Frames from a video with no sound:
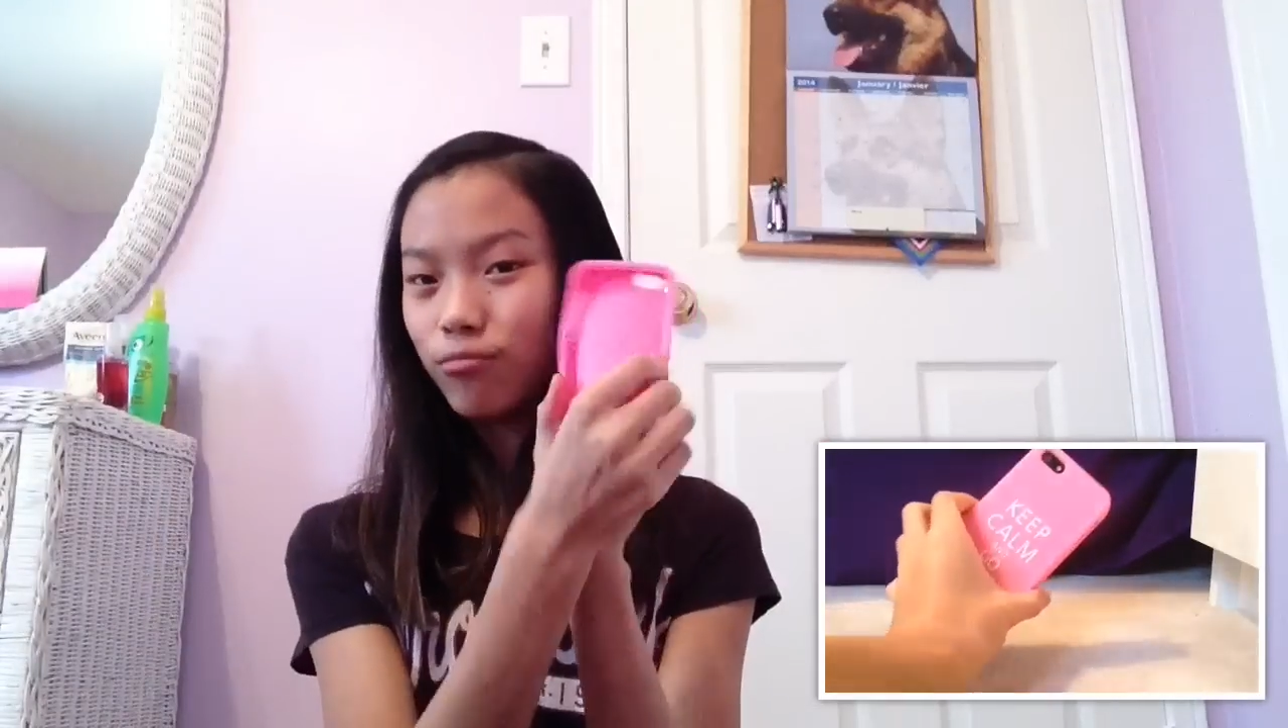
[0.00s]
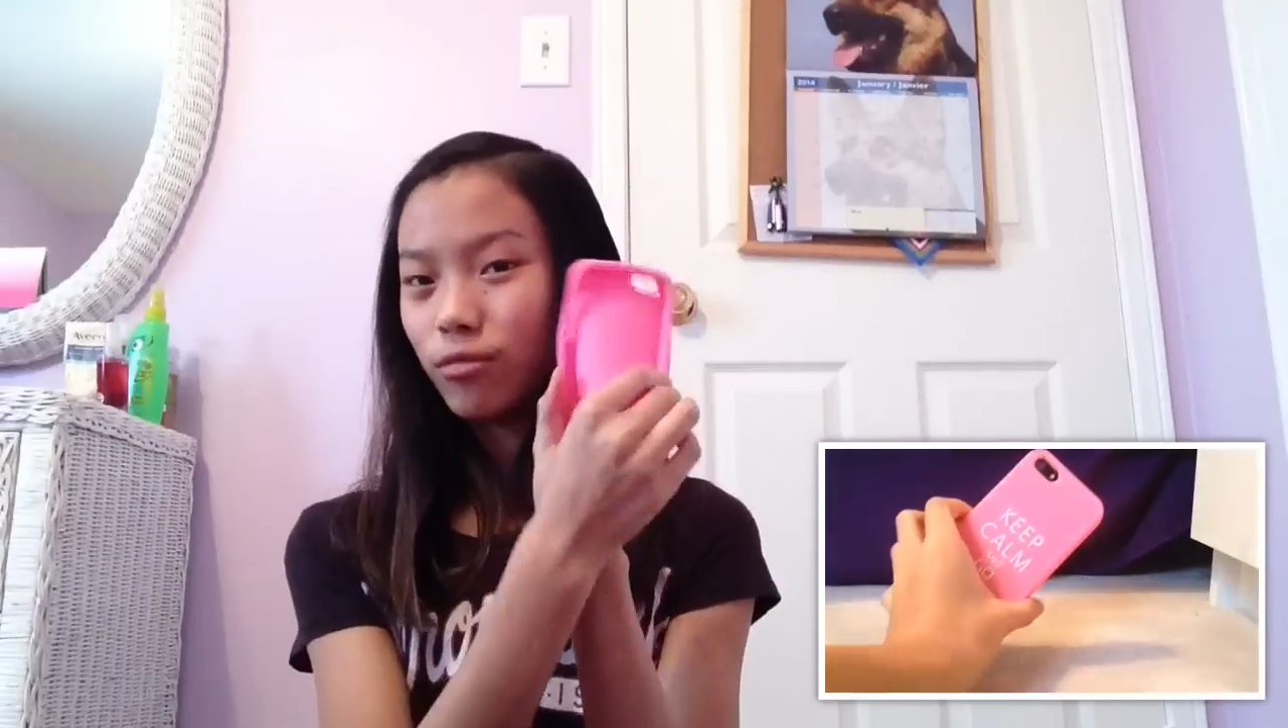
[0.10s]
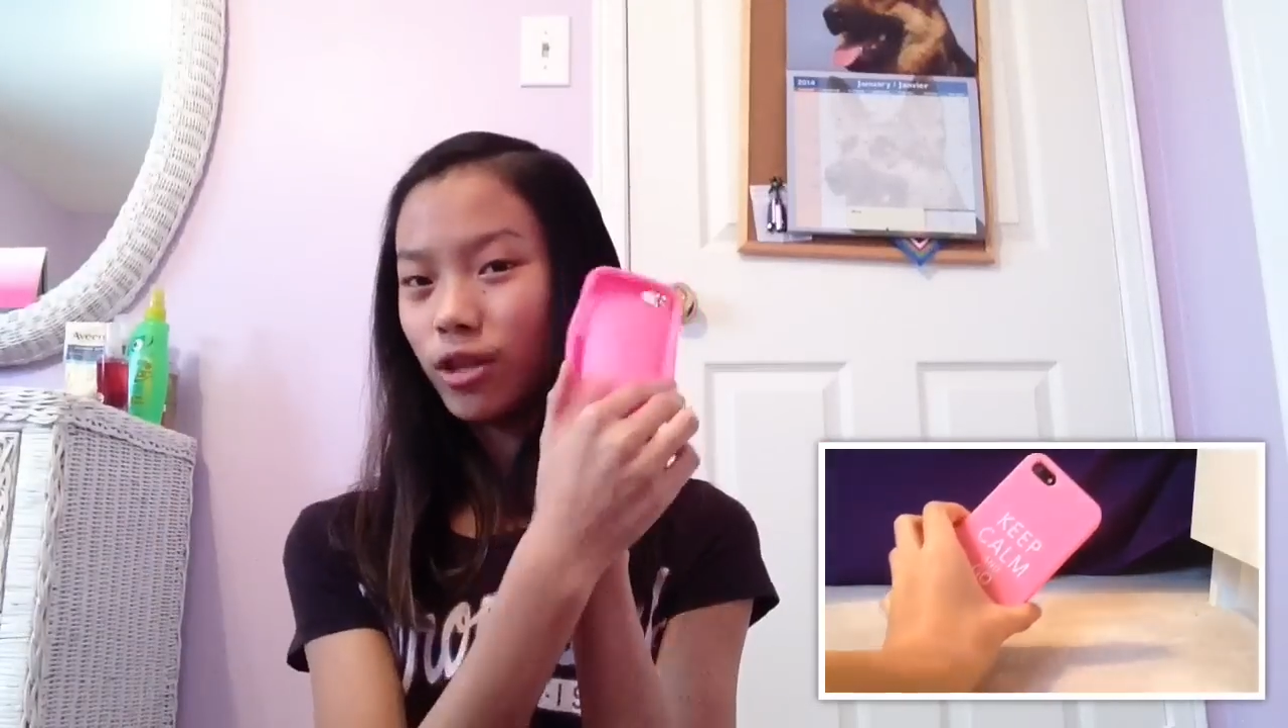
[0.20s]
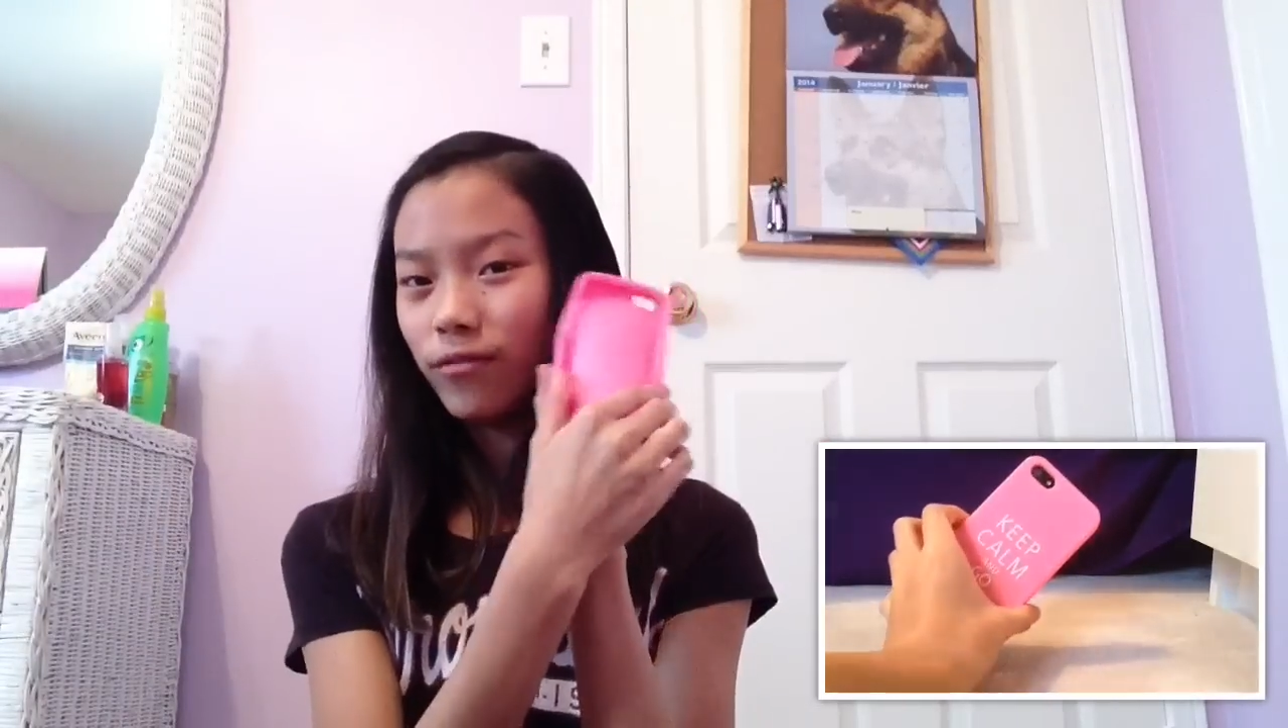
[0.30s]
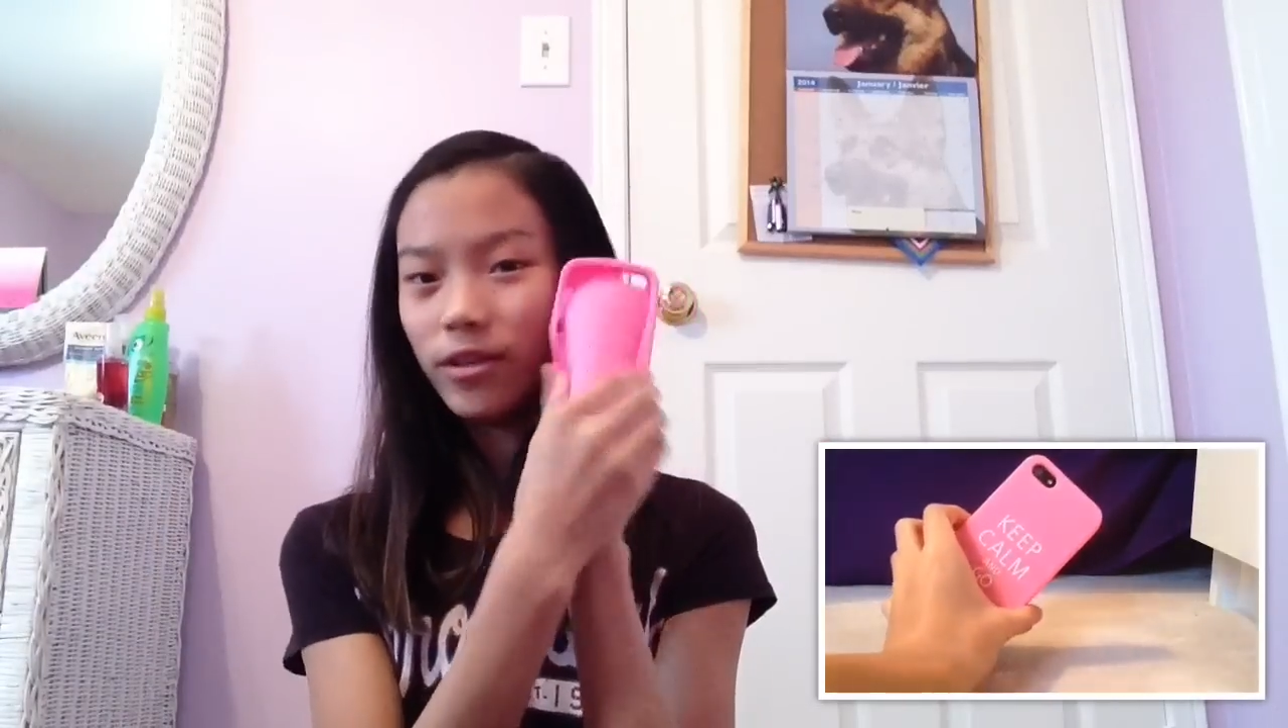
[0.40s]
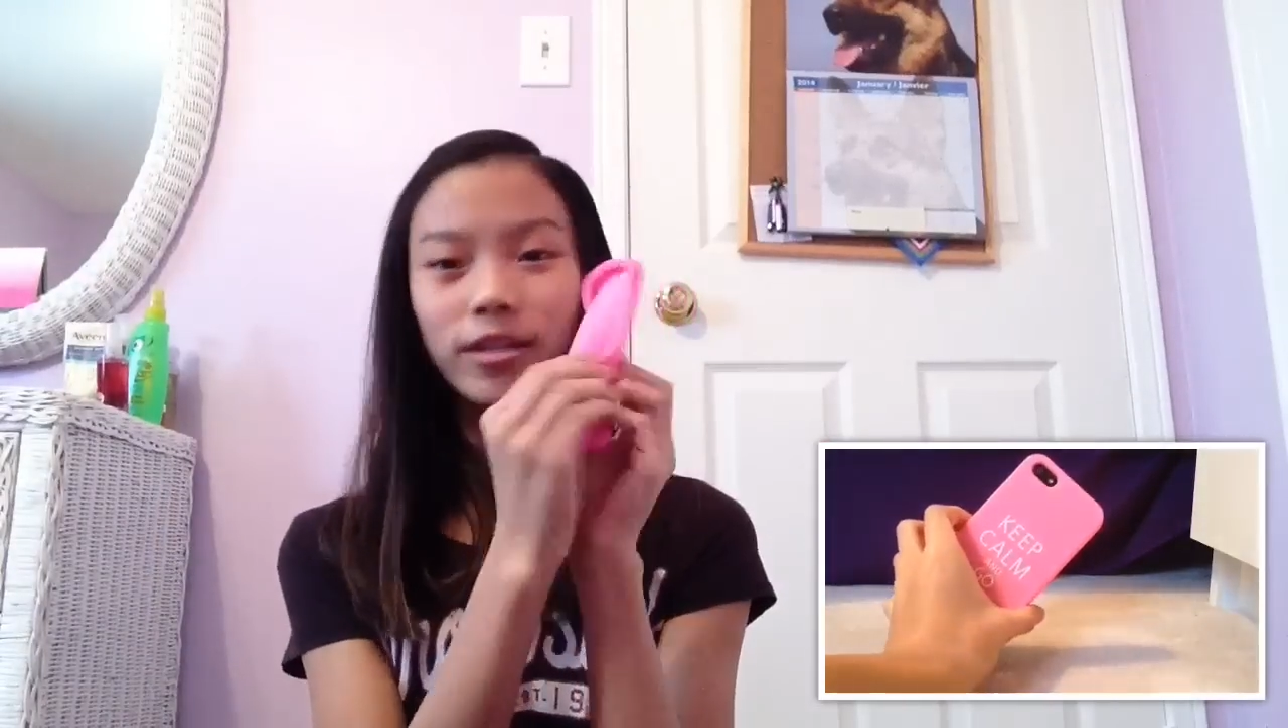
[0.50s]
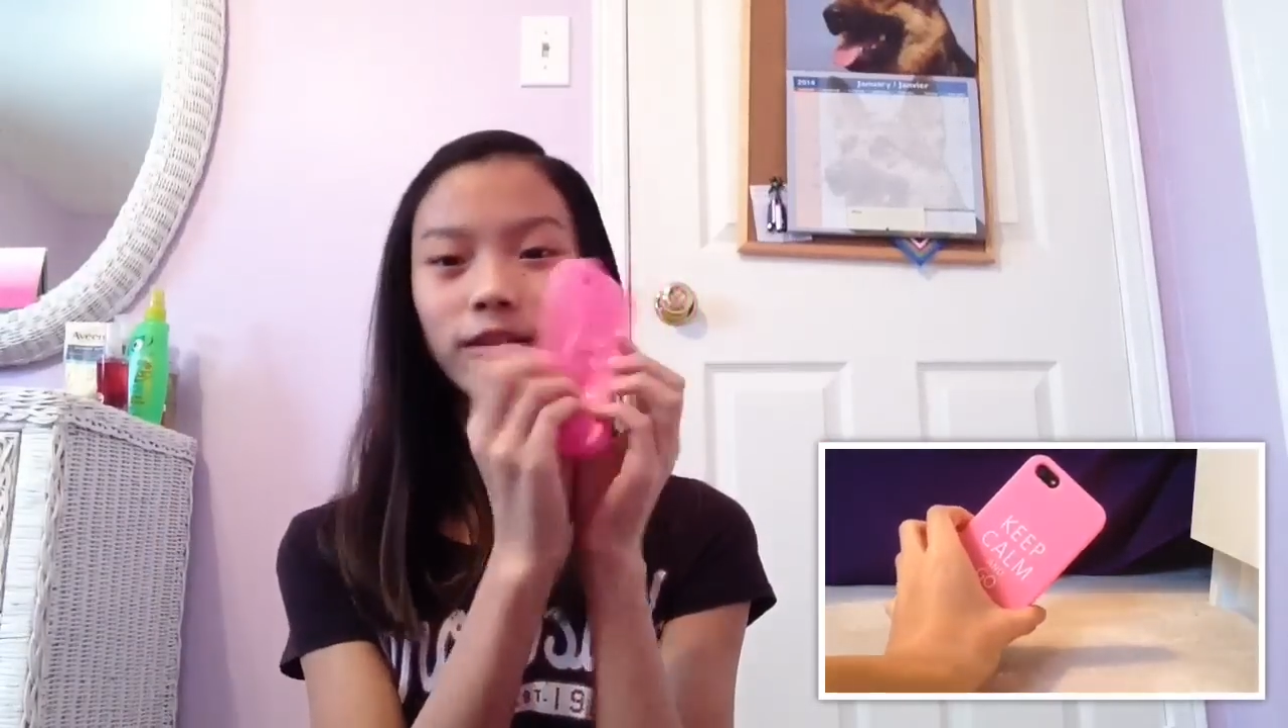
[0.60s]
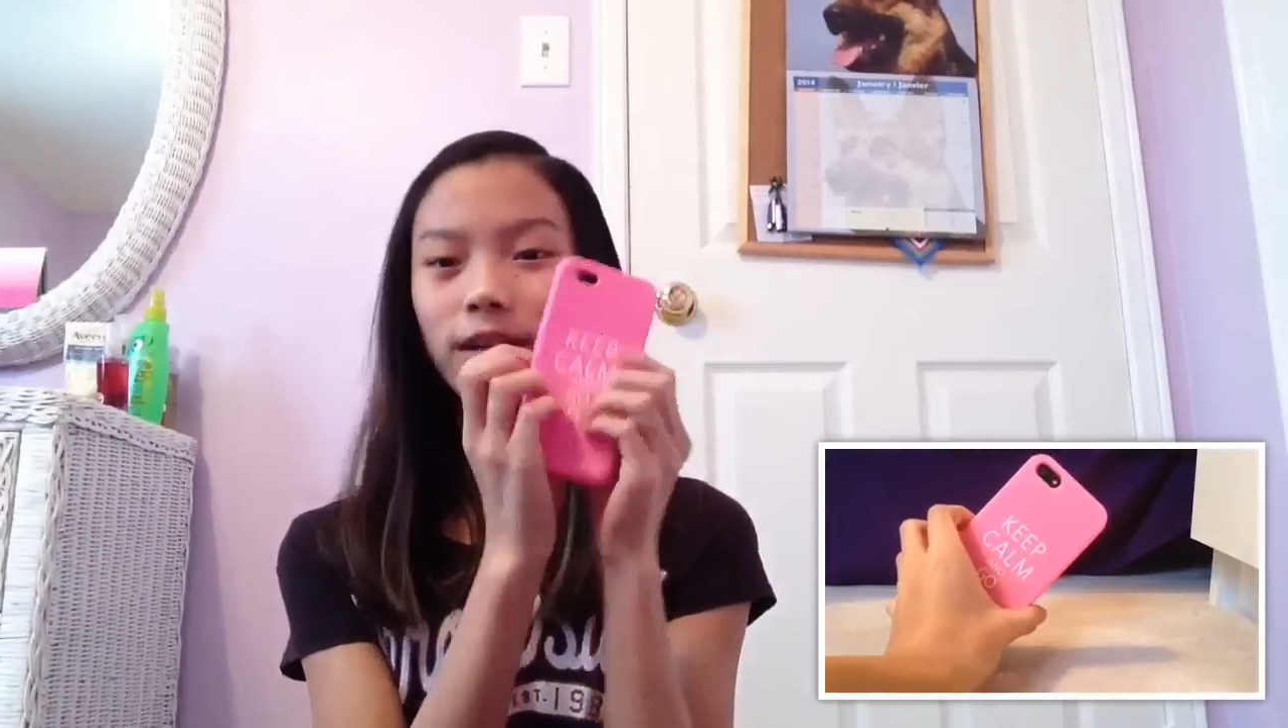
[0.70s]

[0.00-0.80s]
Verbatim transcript: love it.